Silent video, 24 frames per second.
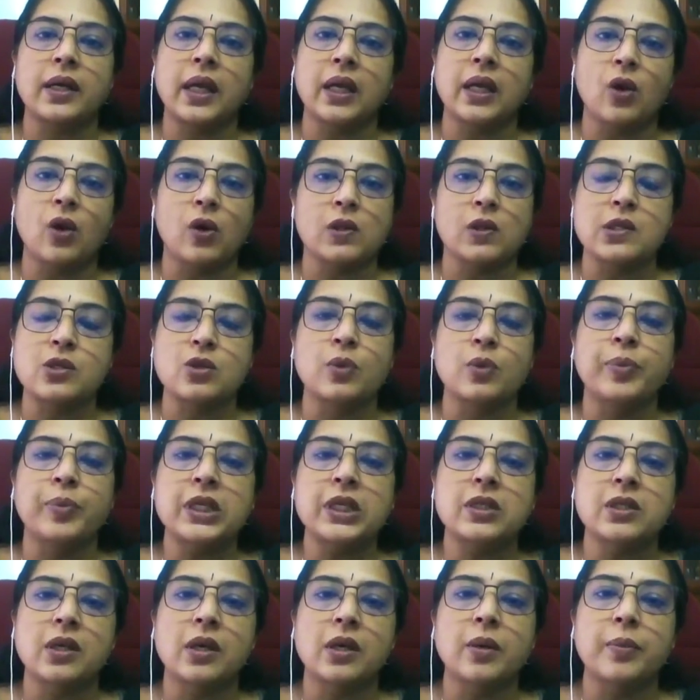can also be
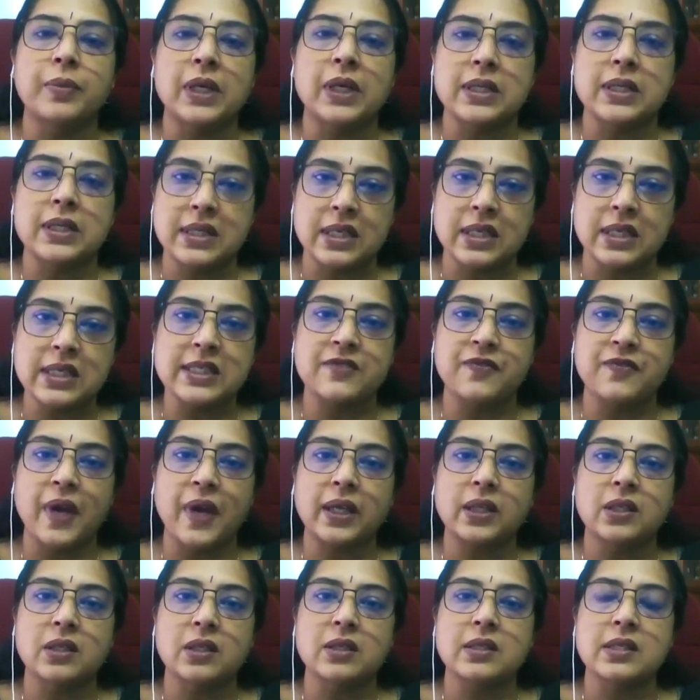termed as risk
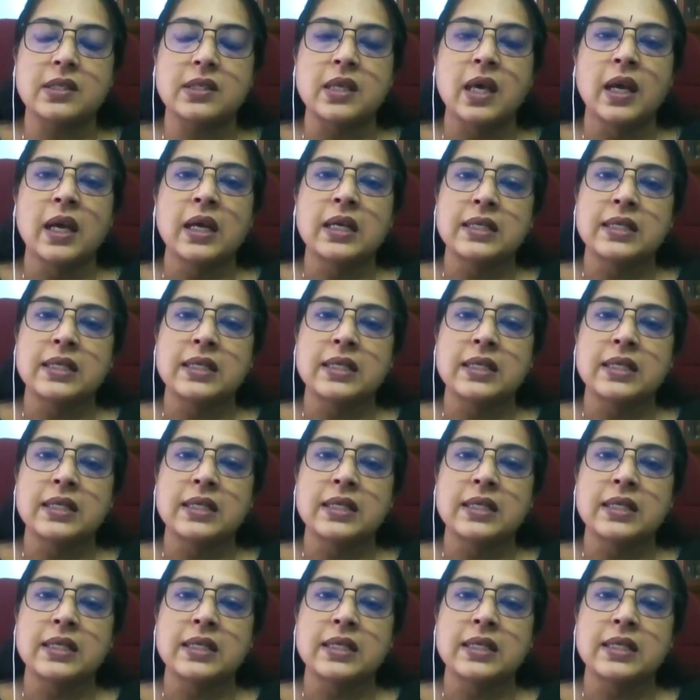factors.